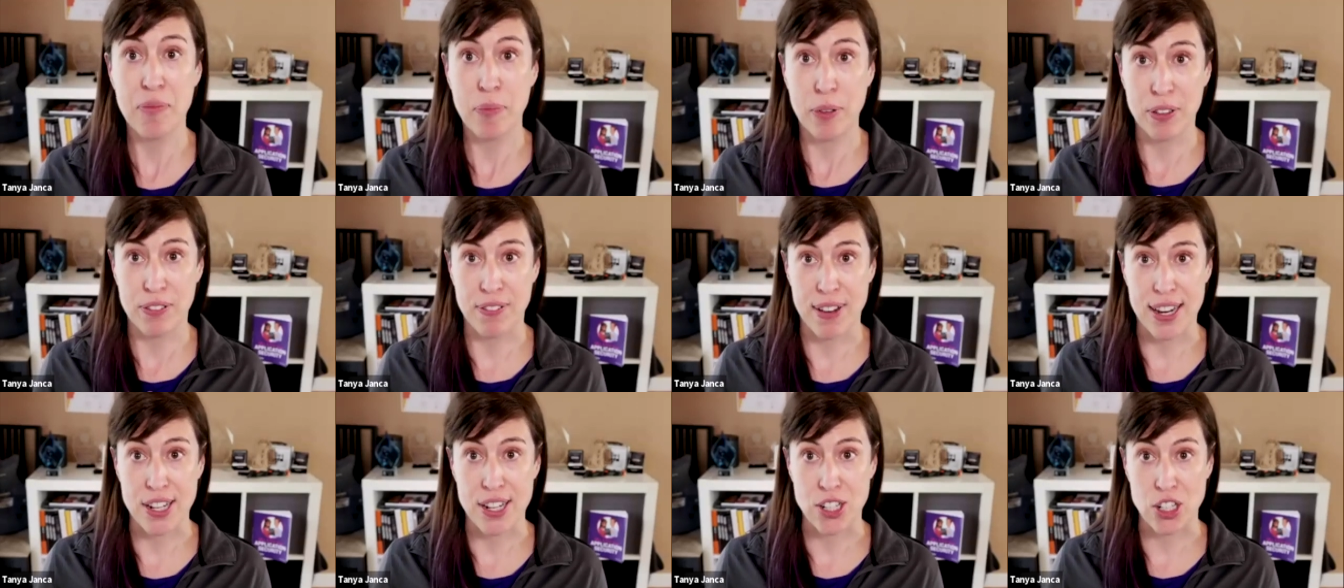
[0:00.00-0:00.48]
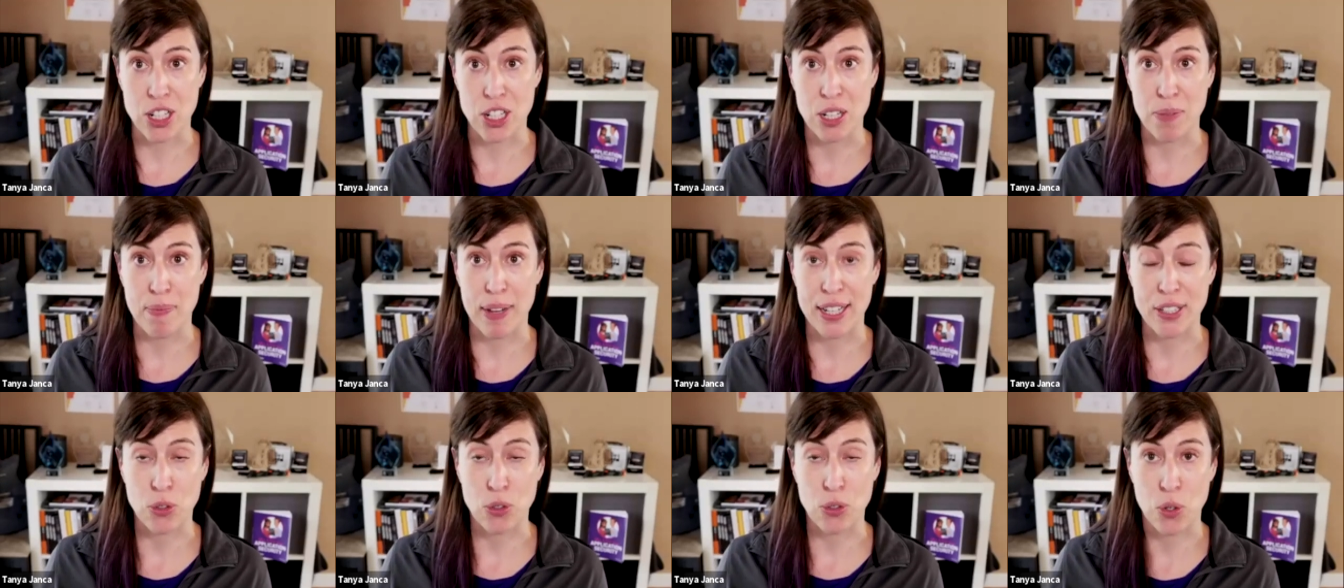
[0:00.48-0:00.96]
professional
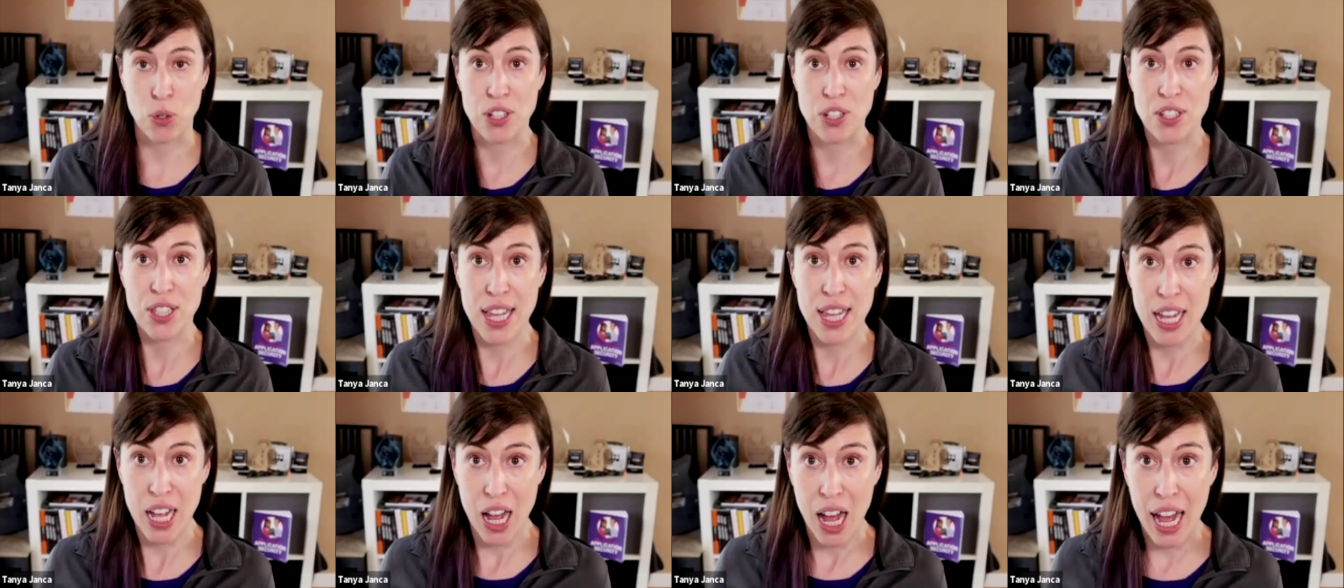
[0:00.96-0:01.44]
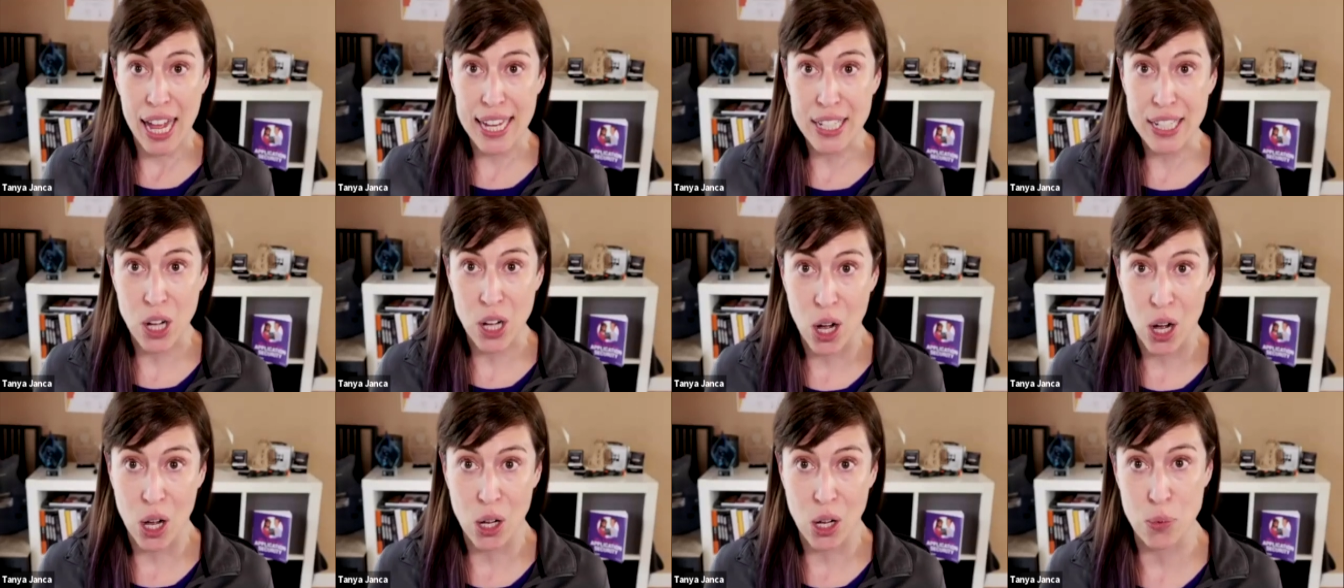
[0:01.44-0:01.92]
mentors that I
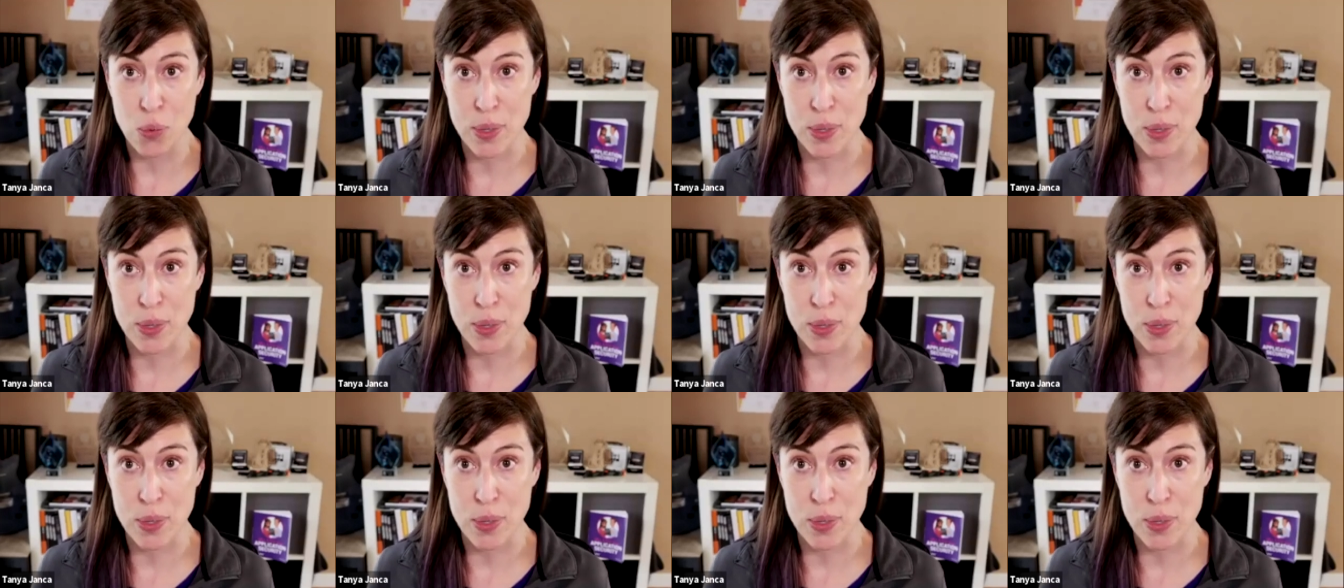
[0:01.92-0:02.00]
call